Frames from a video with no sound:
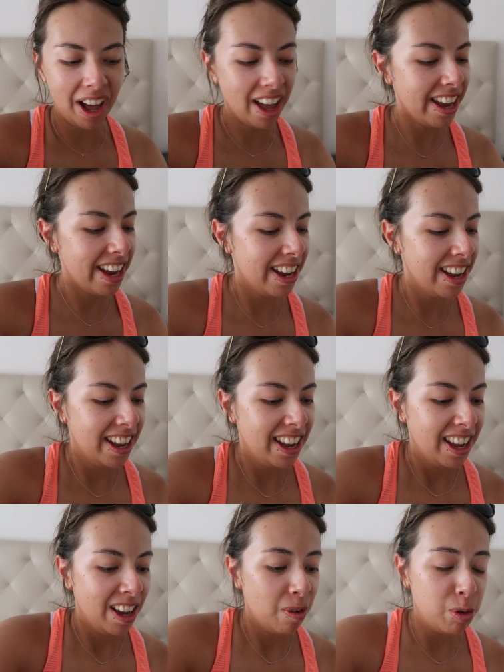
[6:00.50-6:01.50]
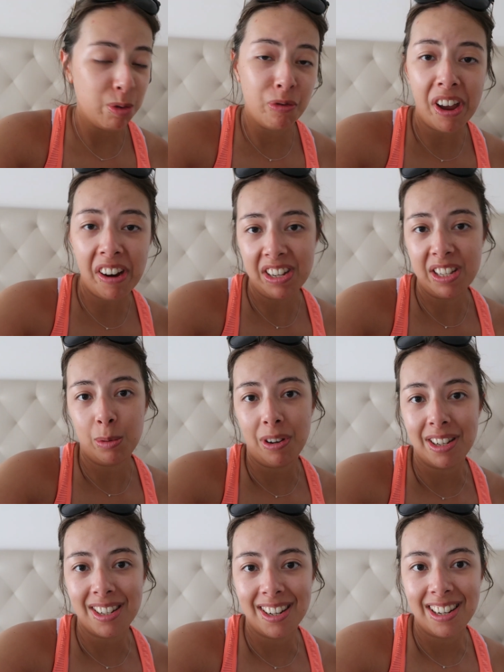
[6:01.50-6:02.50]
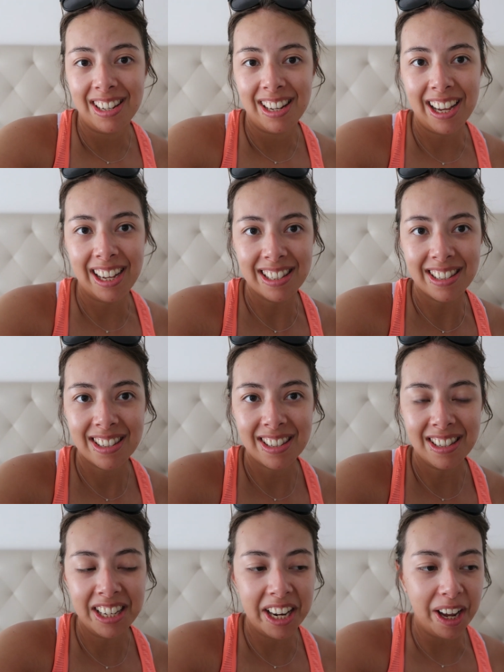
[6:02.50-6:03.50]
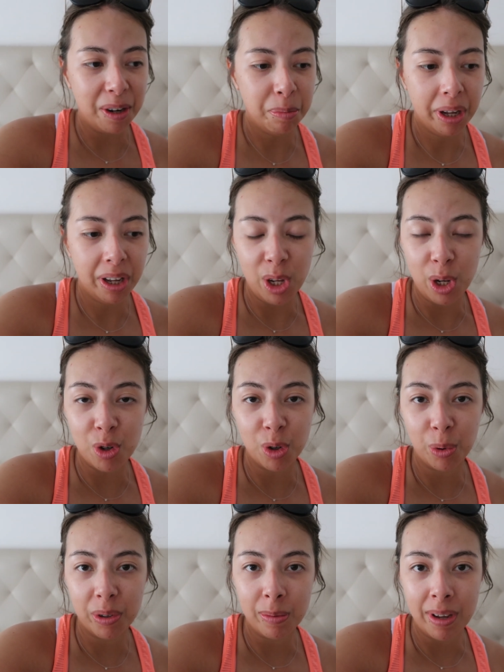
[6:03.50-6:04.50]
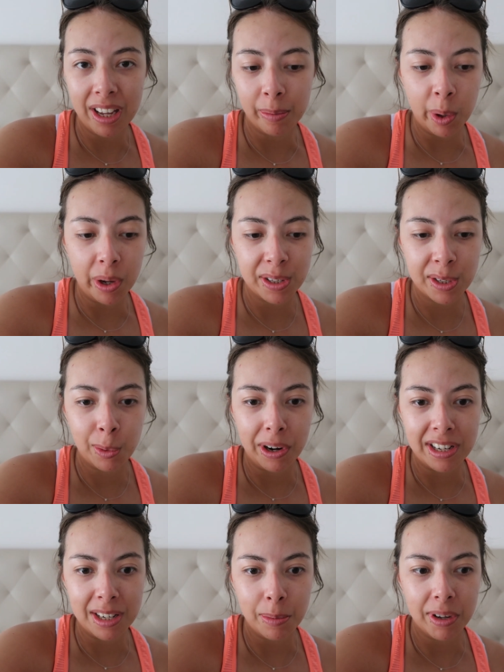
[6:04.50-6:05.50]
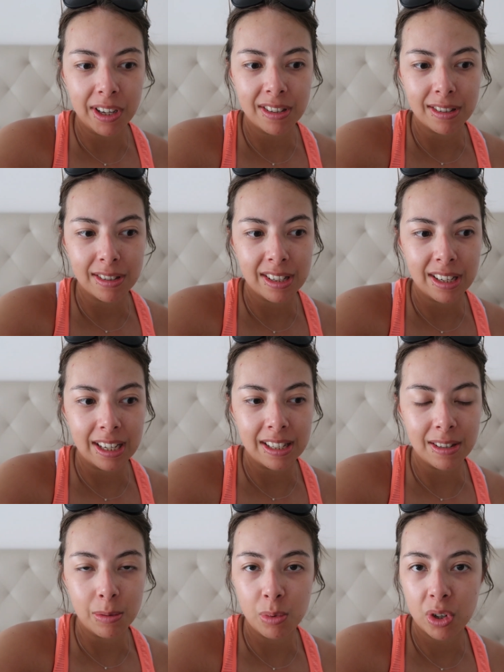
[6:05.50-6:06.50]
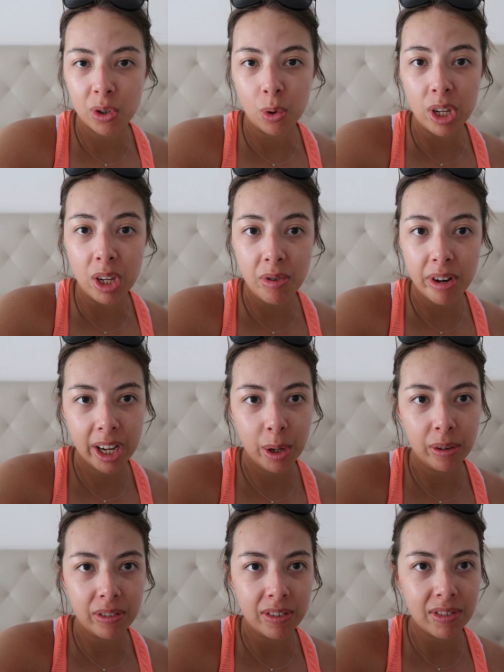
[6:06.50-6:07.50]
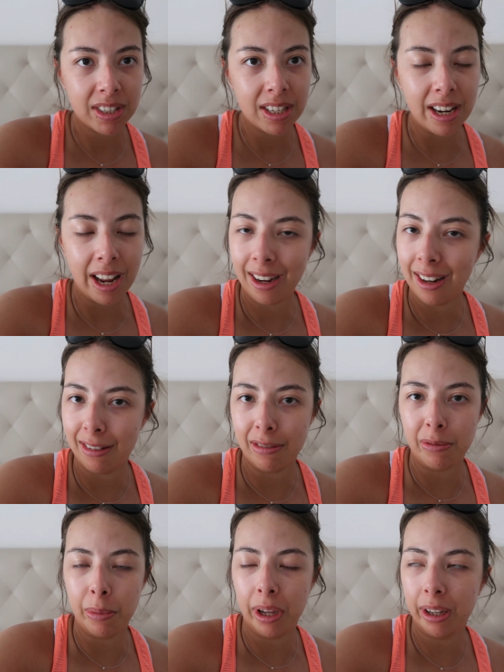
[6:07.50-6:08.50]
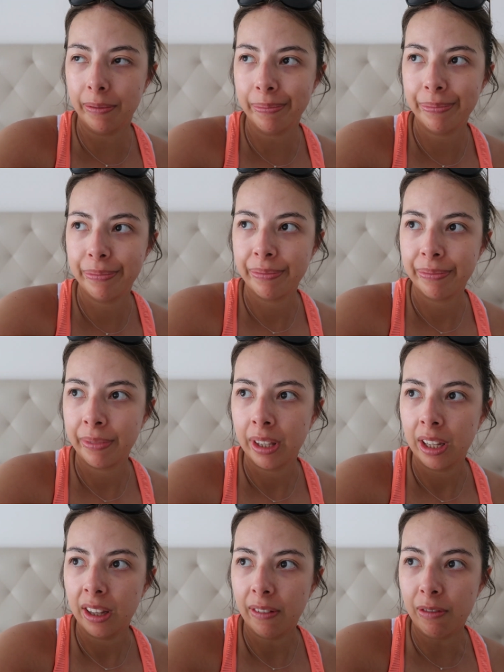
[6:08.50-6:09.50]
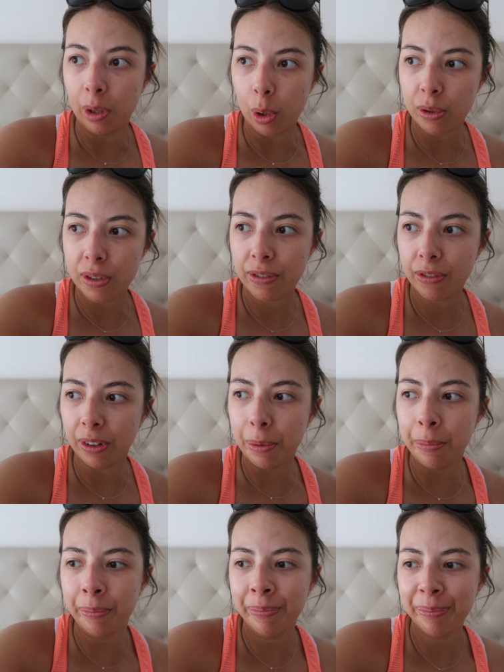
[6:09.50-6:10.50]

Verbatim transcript: I was very sweaty as you know per usual with me I'm quite a sweaty person as I'm sure you know if you've seen any of my vlogs from